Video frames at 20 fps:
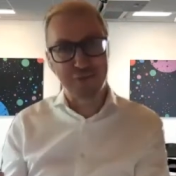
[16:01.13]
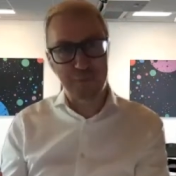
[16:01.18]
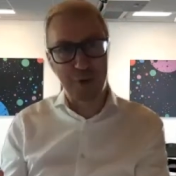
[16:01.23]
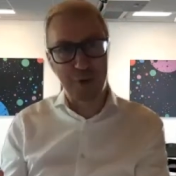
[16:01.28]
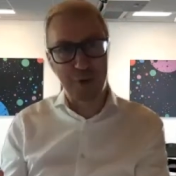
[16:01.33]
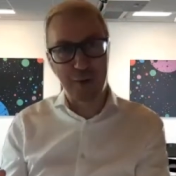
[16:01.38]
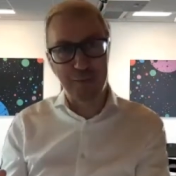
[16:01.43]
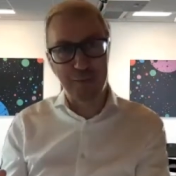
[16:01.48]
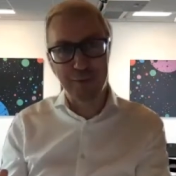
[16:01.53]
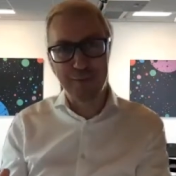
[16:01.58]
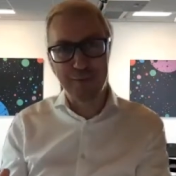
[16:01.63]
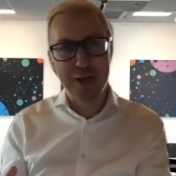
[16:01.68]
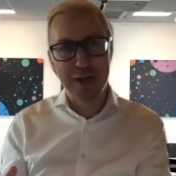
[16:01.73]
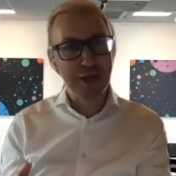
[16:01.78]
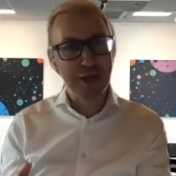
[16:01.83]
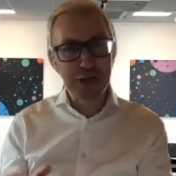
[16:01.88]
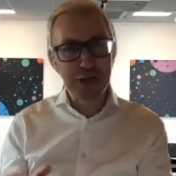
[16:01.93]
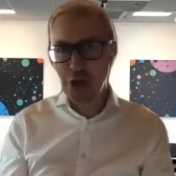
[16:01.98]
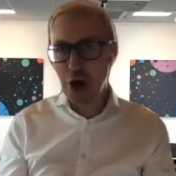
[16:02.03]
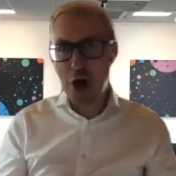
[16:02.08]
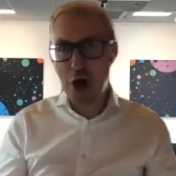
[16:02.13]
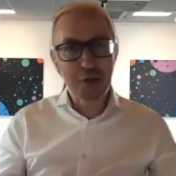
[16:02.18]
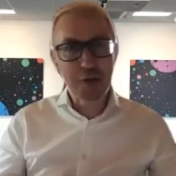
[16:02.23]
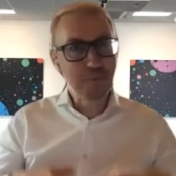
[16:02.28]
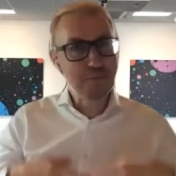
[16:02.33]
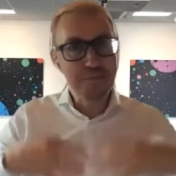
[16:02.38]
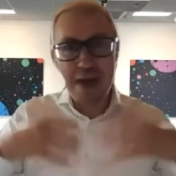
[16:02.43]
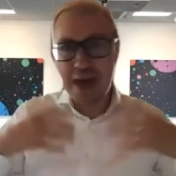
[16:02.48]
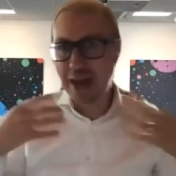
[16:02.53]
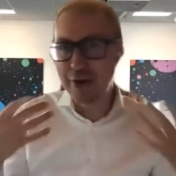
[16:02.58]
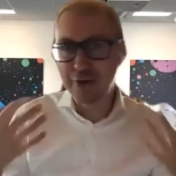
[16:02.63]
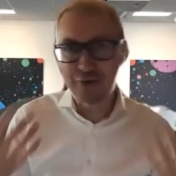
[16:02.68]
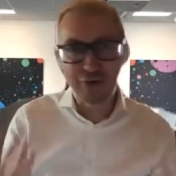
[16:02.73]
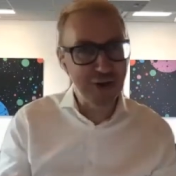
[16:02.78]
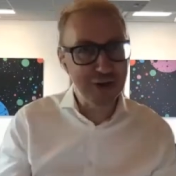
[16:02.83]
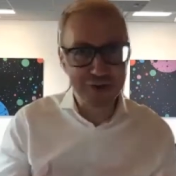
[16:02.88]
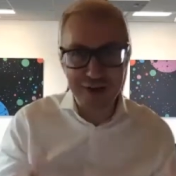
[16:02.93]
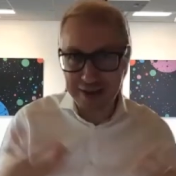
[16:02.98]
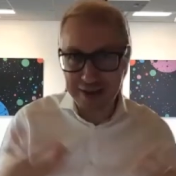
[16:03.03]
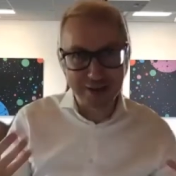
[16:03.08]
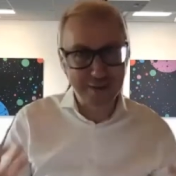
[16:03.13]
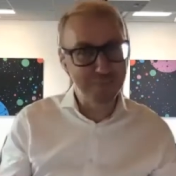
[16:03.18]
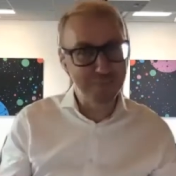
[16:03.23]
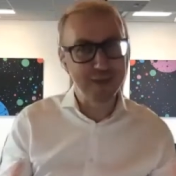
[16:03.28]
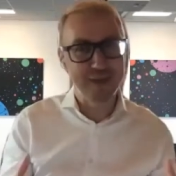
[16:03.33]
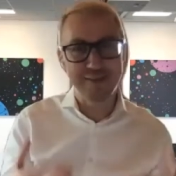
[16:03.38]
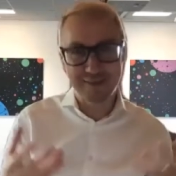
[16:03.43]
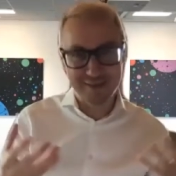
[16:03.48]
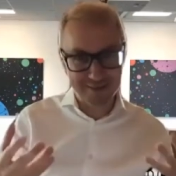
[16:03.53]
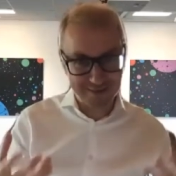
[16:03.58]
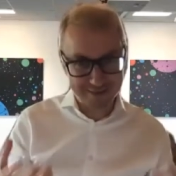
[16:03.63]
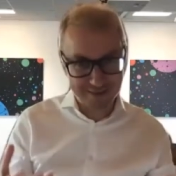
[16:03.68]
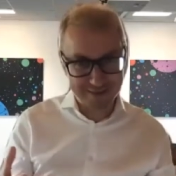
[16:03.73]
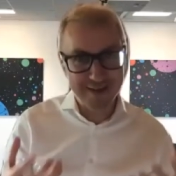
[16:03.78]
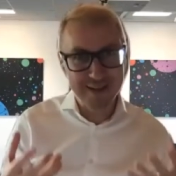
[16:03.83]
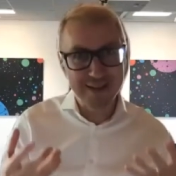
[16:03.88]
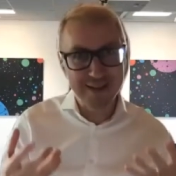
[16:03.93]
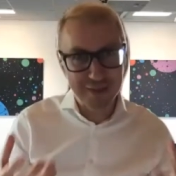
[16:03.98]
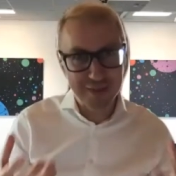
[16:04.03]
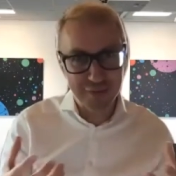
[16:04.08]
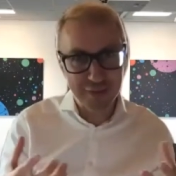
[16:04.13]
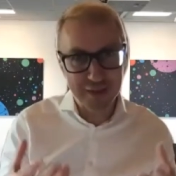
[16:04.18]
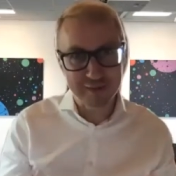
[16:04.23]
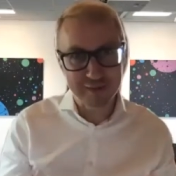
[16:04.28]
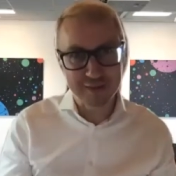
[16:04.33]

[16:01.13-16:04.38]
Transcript: problem, not managing databases and things